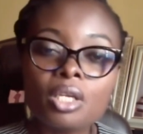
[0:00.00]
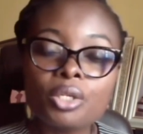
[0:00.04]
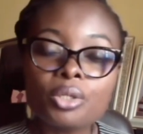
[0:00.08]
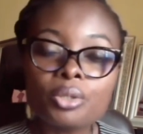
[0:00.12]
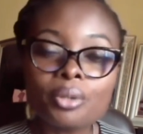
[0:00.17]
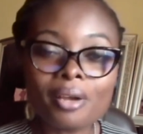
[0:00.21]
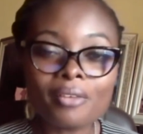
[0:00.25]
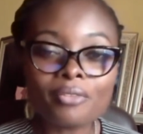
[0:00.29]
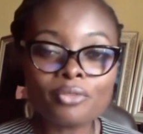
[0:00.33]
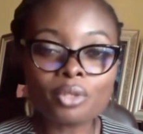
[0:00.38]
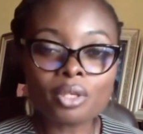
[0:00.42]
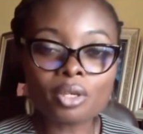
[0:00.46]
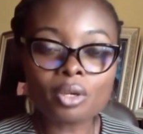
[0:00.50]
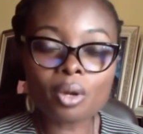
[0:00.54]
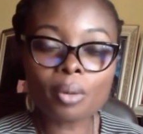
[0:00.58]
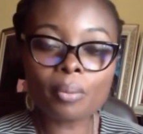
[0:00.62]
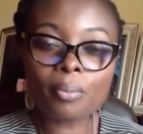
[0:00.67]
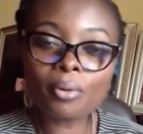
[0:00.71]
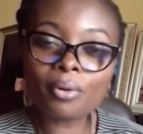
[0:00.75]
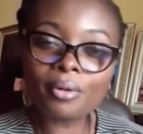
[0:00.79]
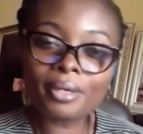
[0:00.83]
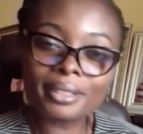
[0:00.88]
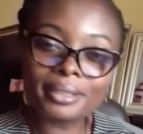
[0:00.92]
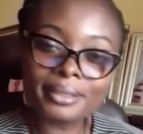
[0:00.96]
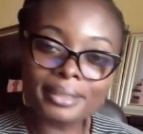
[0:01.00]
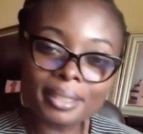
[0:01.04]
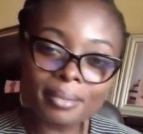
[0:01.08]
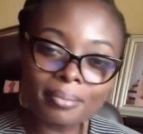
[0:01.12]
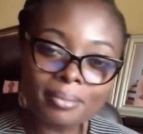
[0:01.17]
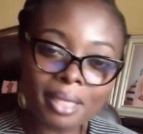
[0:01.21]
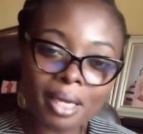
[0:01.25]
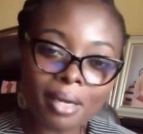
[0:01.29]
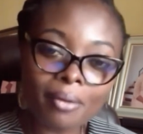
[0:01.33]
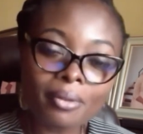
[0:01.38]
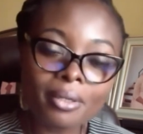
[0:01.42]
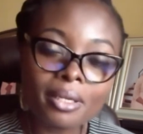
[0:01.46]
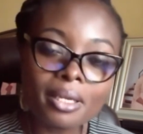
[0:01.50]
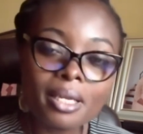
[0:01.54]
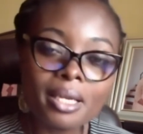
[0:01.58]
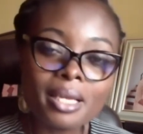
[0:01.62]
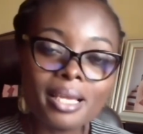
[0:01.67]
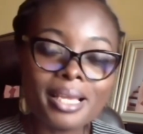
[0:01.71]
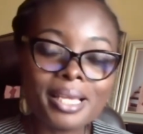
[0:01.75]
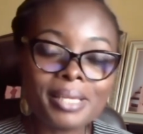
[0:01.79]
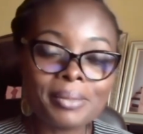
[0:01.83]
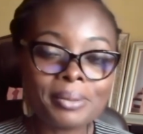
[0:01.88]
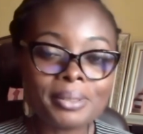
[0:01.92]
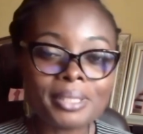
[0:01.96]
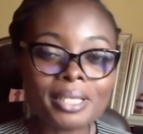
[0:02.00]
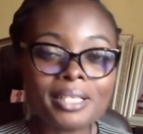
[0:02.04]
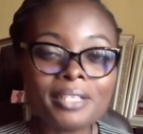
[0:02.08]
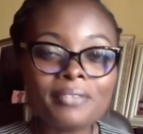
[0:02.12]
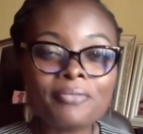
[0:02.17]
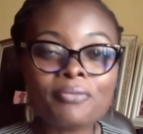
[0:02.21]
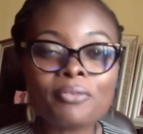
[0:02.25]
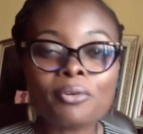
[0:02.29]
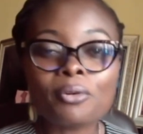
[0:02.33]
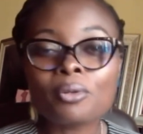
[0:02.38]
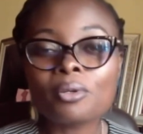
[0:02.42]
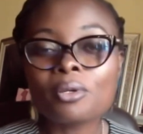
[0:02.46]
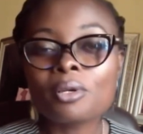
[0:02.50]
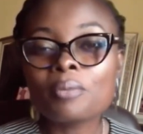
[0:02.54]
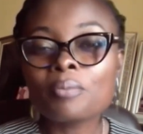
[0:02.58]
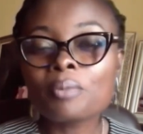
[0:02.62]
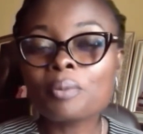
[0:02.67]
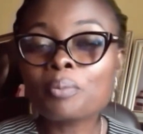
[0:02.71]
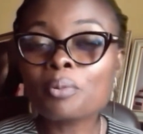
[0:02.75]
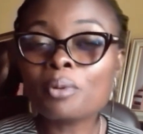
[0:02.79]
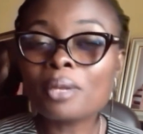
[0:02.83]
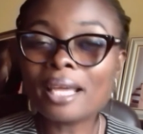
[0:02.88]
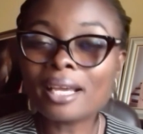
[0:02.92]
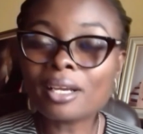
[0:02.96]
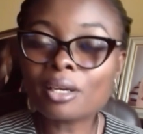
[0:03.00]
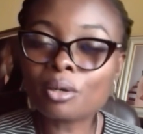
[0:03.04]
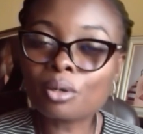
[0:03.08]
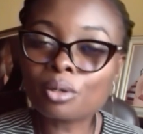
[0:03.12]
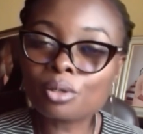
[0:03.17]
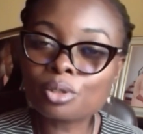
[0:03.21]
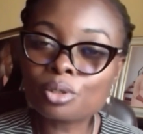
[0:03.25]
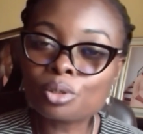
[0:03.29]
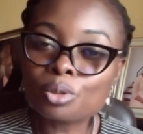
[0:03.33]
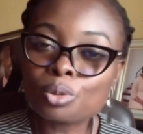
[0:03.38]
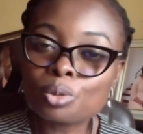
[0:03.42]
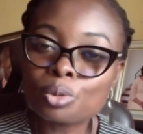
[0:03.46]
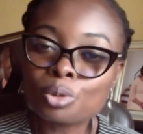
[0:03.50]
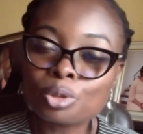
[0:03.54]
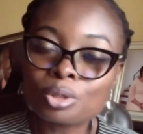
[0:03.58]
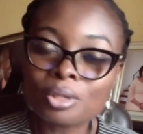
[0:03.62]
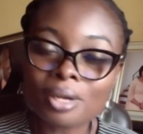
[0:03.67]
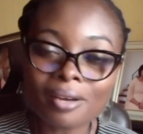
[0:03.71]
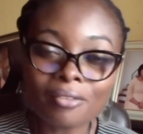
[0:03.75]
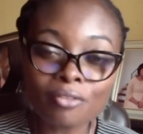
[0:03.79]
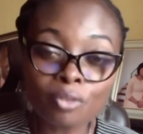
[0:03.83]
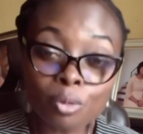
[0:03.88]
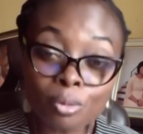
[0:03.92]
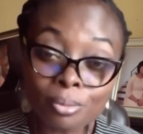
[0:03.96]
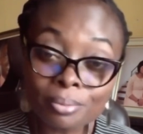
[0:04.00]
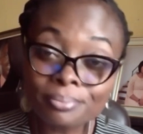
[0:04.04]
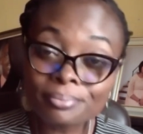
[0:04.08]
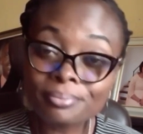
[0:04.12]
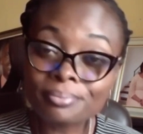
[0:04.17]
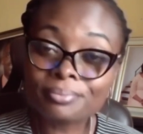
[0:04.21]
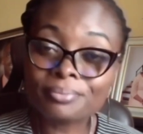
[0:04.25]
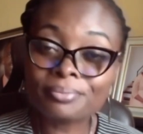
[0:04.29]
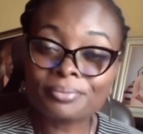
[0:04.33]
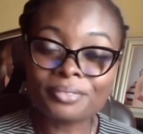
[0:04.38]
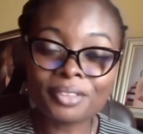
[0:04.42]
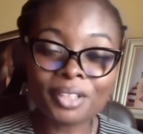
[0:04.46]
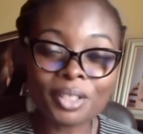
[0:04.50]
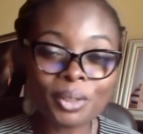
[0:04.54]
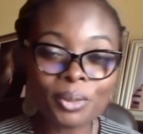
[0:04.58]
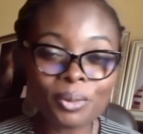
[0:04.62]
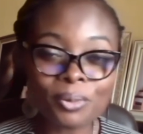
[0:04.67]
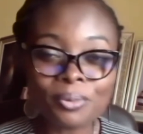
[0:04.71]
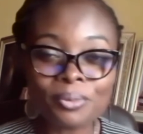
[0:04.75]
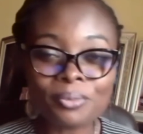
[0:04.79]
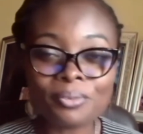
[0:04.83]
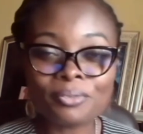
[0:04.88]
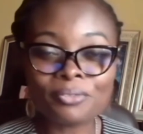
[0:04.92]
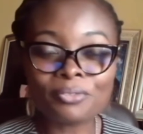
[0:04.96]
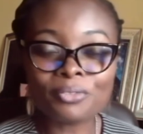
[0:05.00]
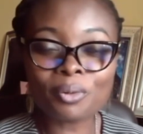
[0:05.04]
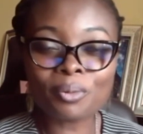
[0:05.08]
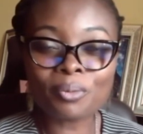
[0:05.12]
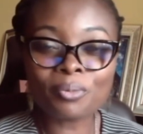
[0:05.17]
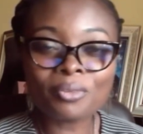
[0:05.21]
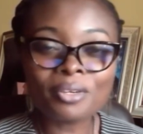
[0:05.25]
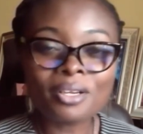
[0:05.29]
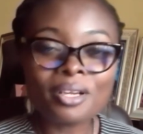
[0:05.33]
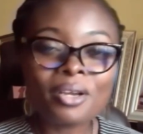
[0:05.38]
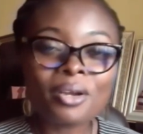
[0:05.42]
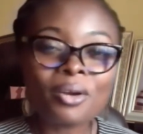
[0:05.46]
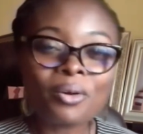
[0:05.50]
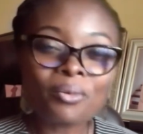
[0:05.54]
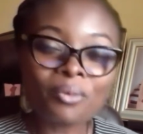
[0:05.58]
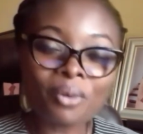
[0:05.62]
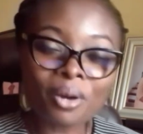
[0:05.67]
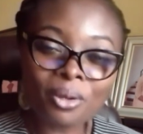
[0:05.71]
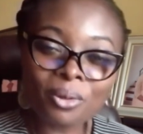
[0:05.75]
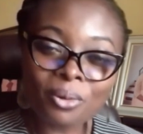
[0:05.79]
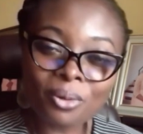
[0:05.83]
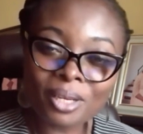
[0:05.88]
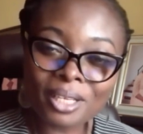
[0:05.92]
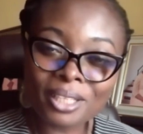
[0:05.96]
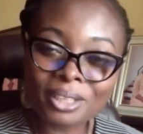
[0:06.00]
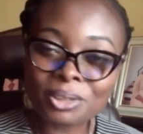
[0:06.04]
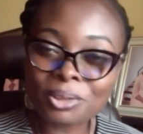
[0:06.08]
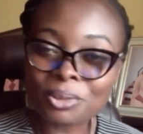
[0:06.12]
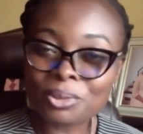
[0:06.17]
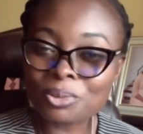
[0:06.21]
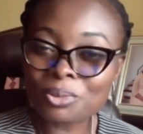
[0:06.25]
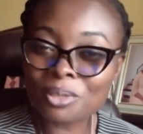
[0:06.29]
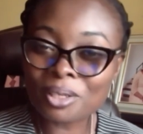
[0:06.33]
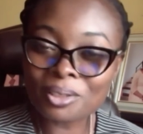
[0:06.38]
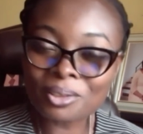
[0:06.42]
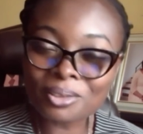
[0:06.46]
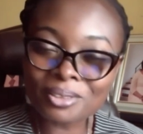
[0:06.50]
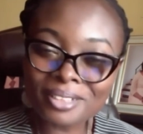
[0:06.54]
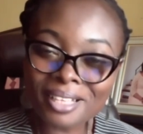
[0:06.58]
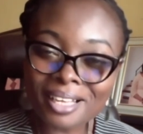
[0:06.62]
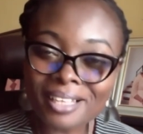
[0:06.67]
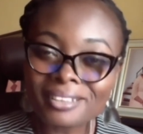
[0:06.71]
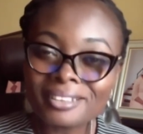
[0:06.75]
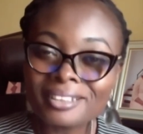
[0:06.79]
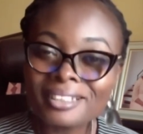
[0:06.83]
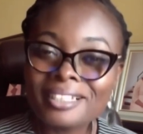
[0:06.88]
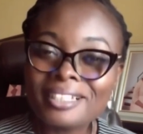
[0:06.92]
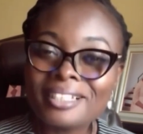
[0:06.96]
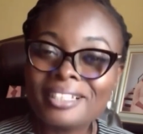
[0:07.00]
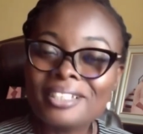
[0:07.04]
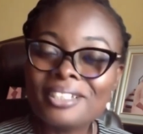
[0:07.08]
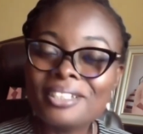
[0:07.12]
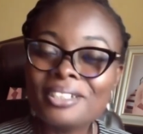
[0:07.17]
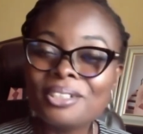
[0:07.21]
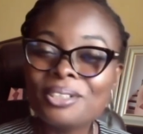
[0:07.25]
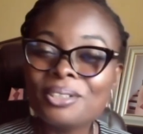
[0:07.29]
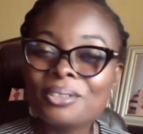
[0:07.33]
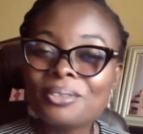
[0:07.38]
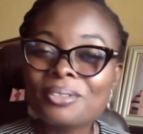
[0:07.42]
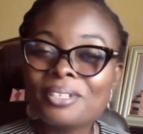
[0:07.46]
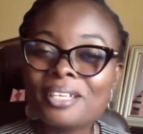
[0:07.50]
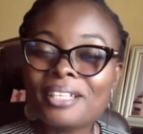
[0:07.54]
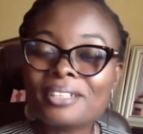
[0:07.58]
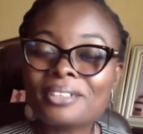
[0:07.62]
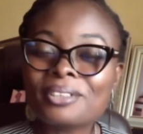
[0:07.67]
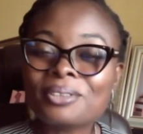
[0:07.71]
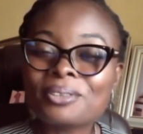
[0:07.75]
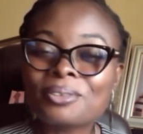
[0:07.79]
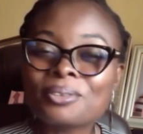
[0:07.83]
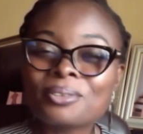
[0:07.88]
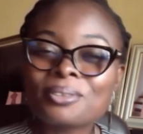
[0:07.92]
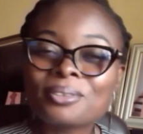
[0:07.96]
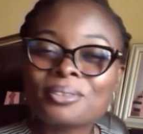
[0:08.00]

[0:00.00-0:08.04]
You have to incorporate them now, especially for people like us who travel, from one location to another. You get to